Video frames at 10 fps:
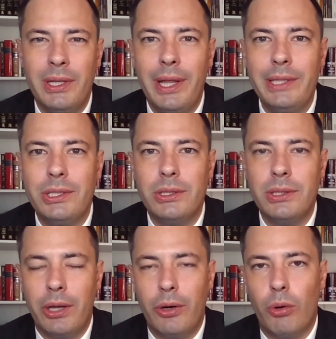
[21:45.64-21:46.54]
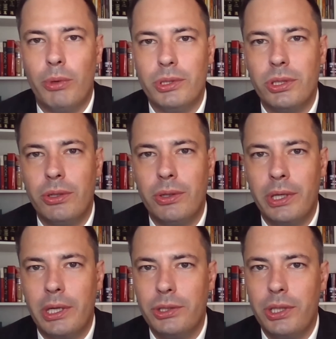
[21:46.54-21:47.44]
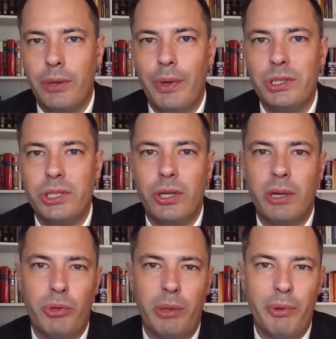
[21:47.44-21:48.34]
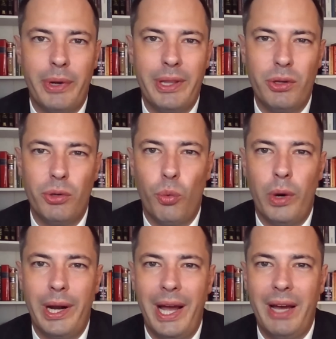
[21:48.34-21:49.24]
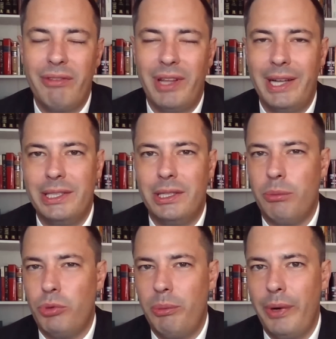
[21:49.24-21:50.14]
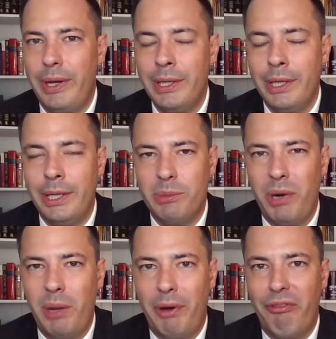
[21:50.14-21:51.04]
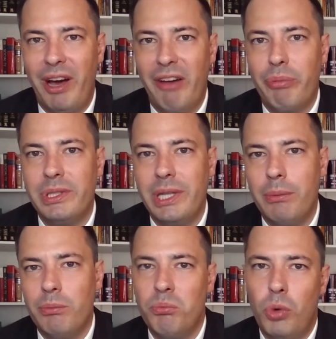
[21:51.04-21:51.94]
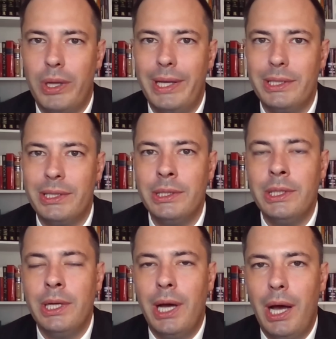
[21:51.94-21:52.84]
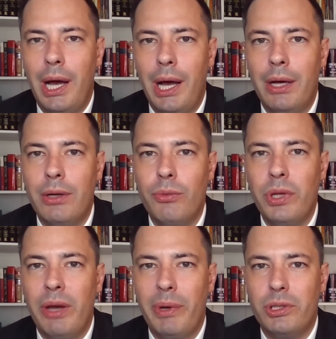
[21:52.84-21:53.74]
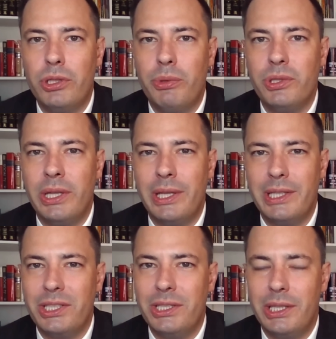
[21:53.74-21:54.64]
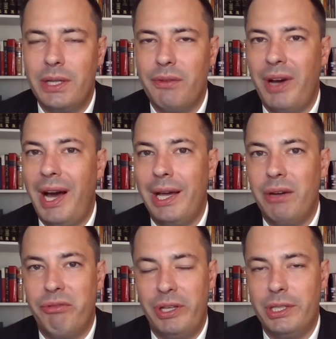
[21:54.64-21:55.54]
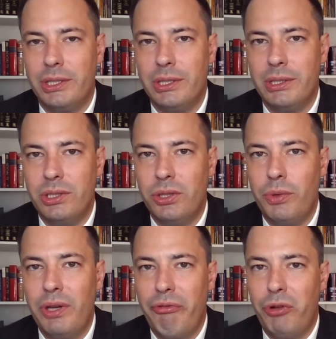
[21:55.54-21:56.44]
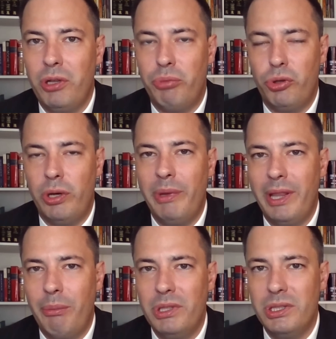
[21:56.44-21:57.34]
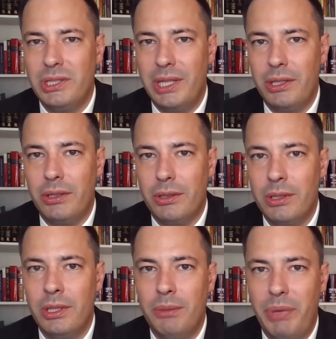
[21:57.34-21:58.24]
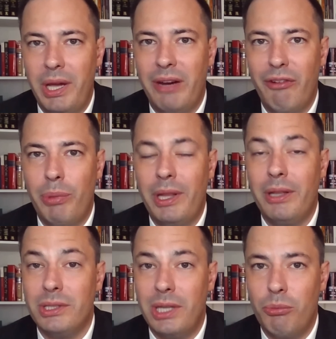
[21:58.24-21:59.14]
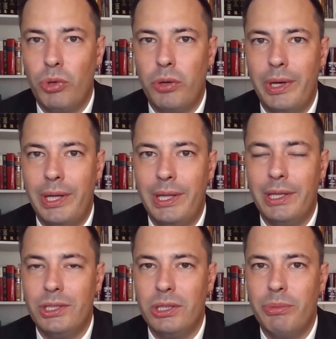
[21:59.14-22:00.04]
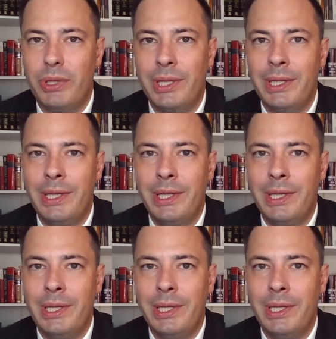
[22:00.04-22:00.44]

That's not normal. So in a country like Russia, your unemployment rate that you'd want to have, the ideal unemployment rate, is probably about 5%, more or less. When you have about 2%, that's actually indicative of high inflation. So when you have full employment, that means that you're paying everybody and there's a lot more going in than it should be.